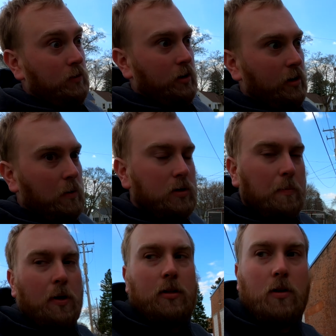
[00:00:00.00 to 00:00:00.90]
fortunately there was
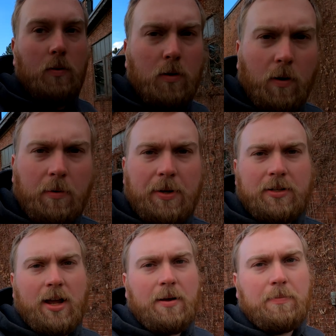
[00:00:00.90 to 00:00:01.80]
a part 2 to our
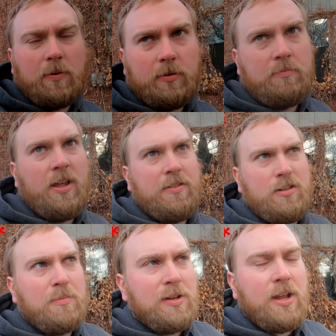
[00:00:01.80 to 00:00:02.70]
mishap, or
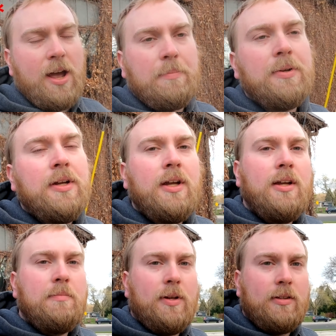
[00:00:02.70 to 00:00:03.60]
Nathan's mishap.
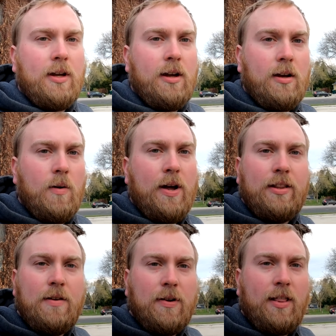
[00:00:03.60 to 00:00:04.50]
But go
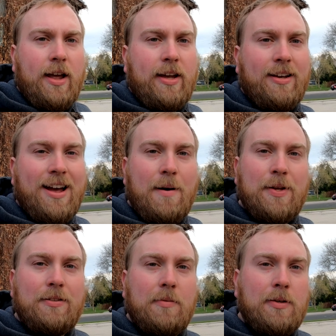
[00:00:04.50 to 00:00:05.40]
ahead, leave a like,
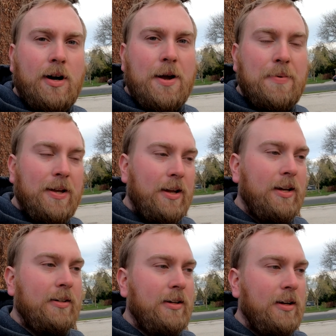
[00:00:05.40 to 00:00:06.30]
comment, subscribe,
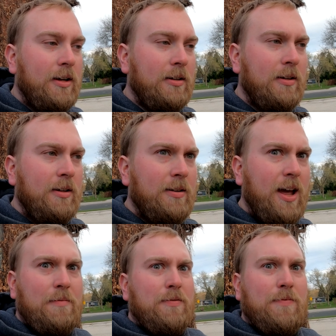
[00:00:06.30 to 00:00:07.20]
and yeah,
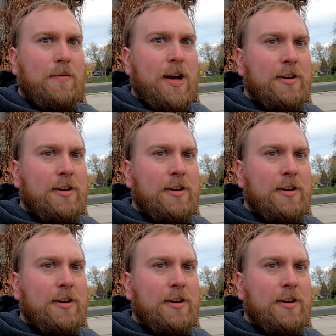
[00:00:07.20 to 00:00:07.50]
have some fun,